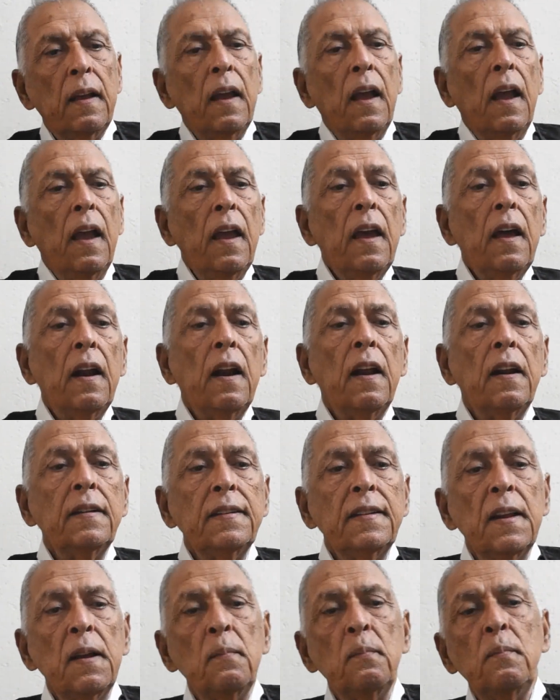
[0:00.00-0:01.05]
Here are
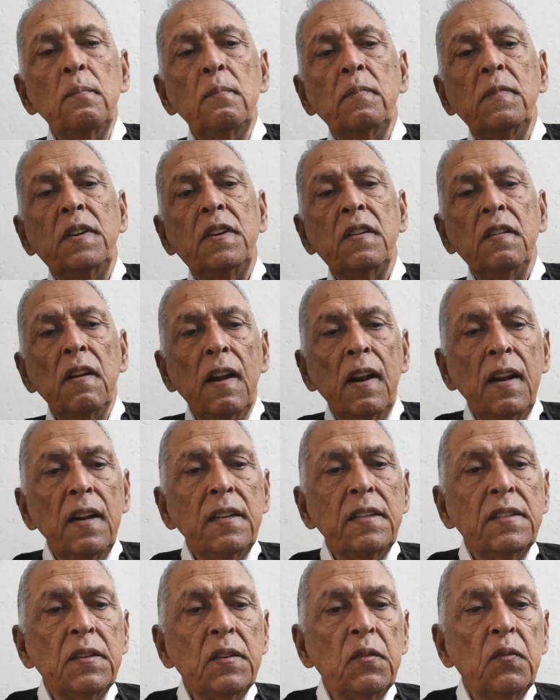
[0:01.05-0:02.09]
some
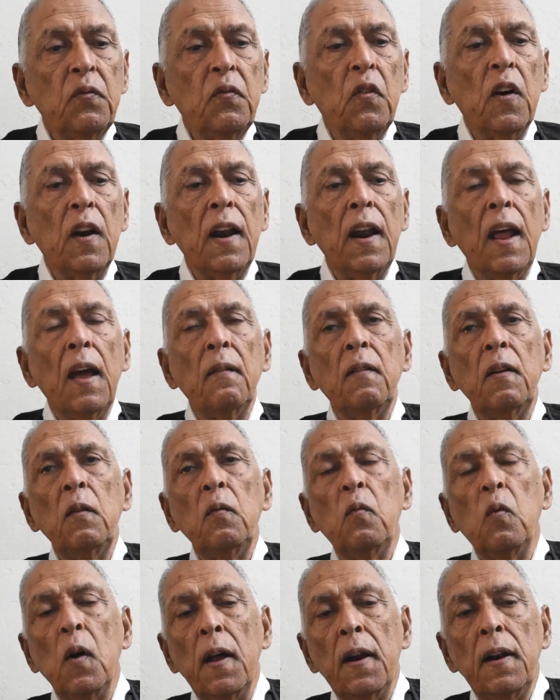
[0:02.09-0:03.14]
drills for
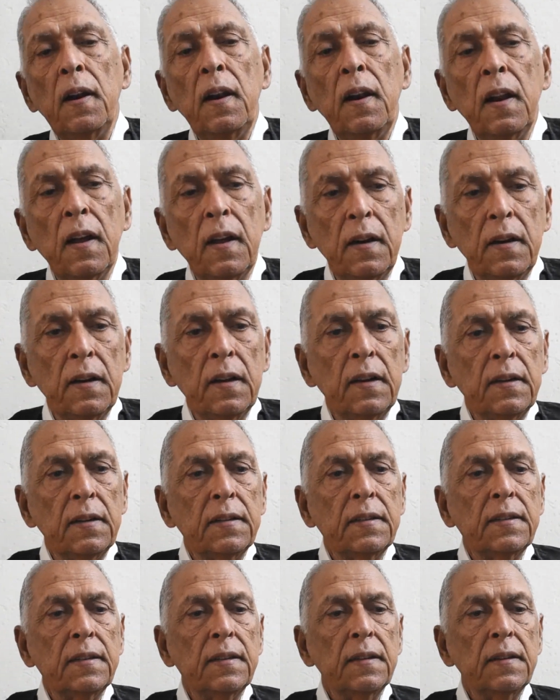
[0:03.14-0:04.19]
level 1
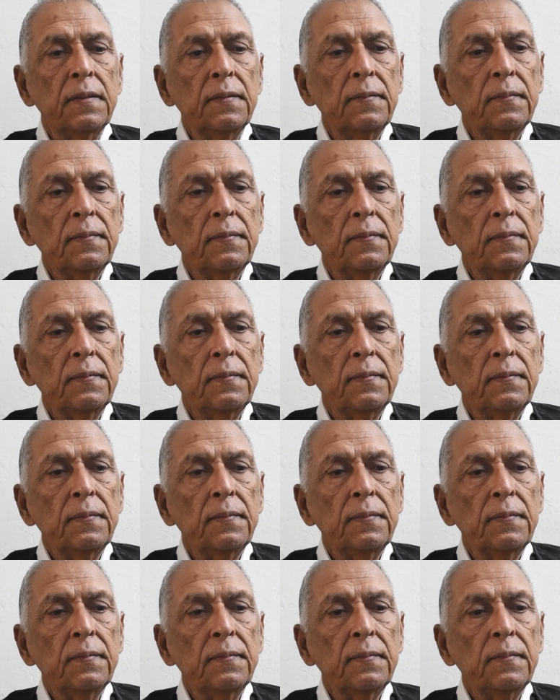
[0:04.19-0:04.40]
learners.